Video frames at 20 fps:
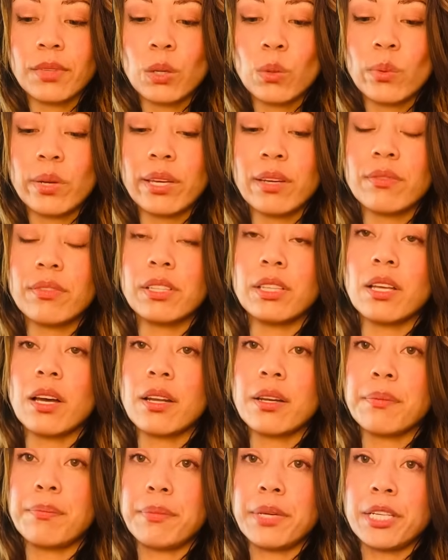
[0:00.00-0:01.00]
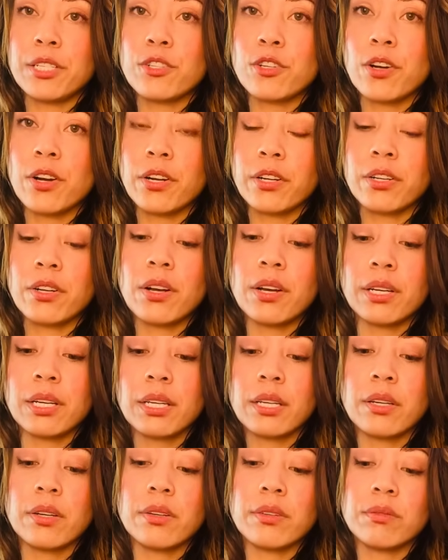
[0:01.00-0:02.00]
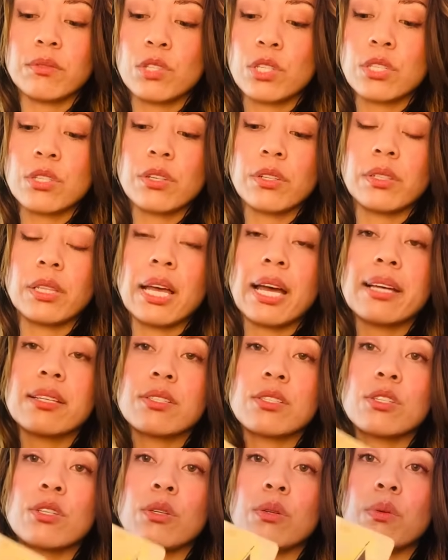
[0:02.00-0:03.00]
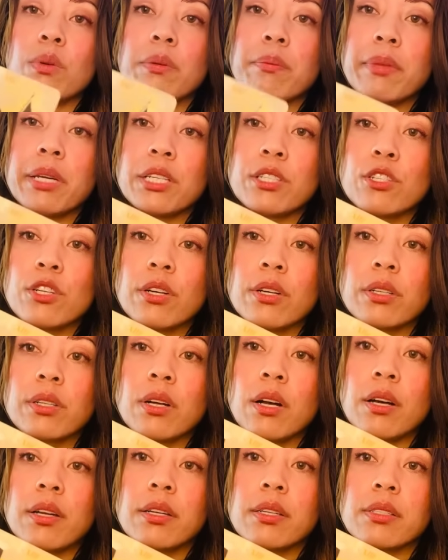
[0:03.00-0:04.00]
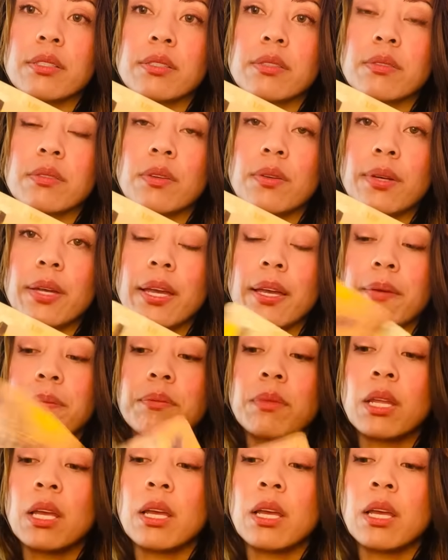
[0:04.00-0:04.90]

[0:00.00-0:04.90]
We have a lot of major arcana here. Just your last two are major arcanas, okay?